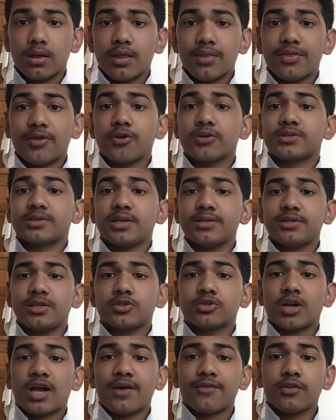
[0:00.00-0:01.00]
They're said to
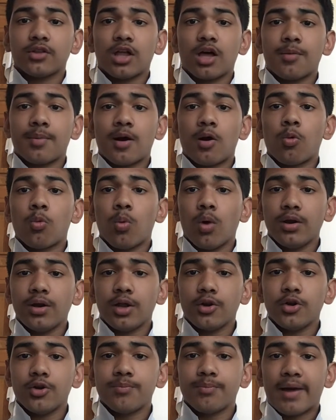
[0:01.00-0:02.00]
travel about
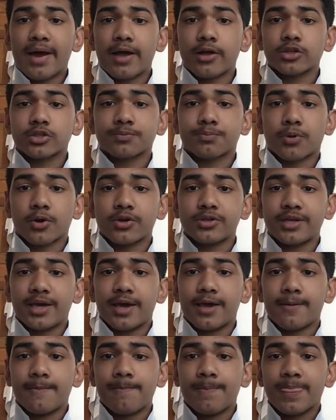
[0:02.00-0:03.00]
100 miles per
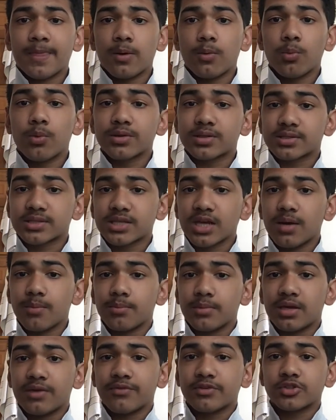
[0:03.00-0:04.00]
day, with
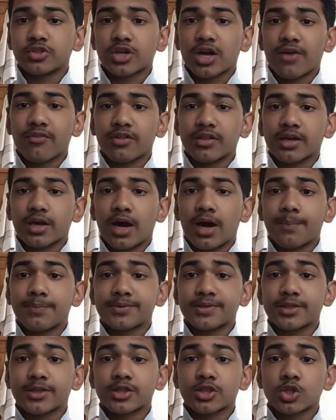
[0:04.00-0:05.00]
some even traveling up
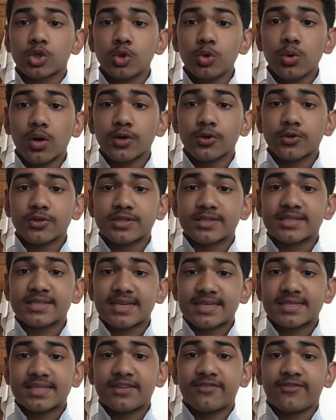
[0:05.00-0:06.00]
to
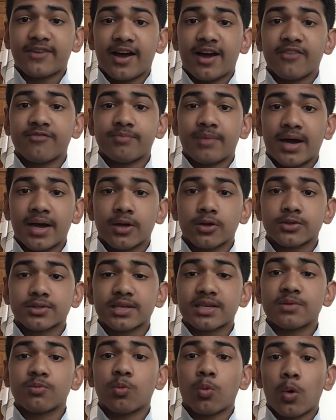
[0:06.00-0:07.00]
265 miles
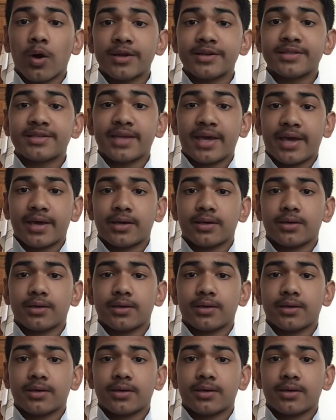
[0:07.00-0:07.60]
in one day.